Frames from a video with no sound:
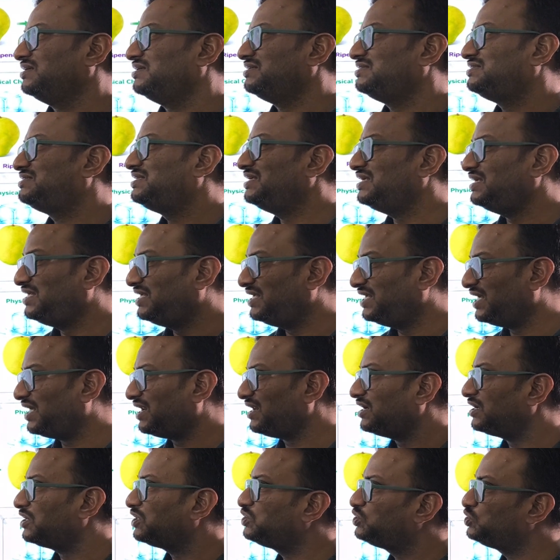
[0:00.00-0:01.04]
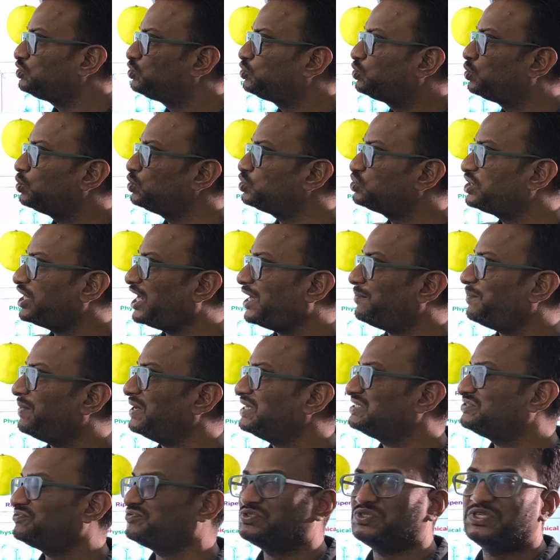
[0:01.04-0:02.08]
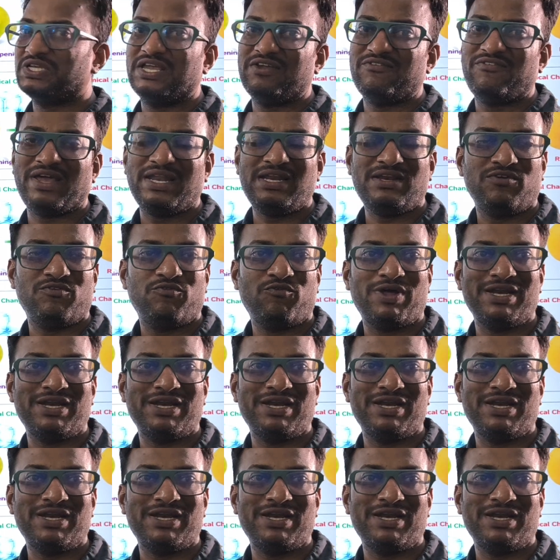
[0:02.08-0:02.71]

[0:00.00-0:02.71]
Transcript: See here, two statements given,